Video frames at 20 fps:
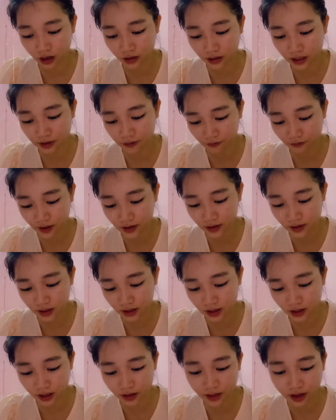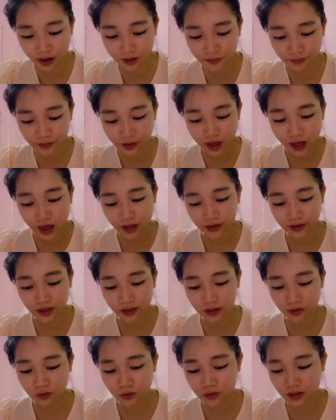convinced them
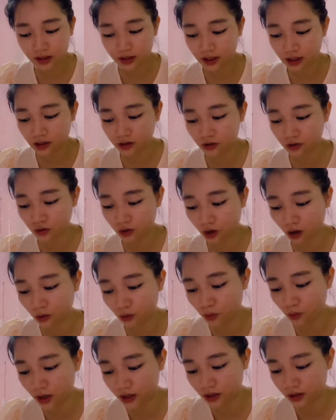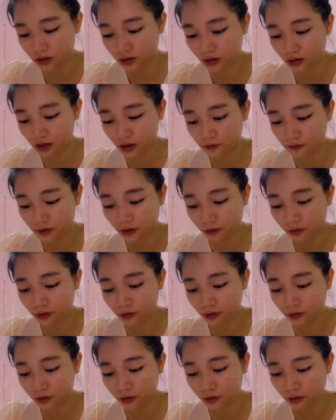that they wouldn't need a strong wind to lift the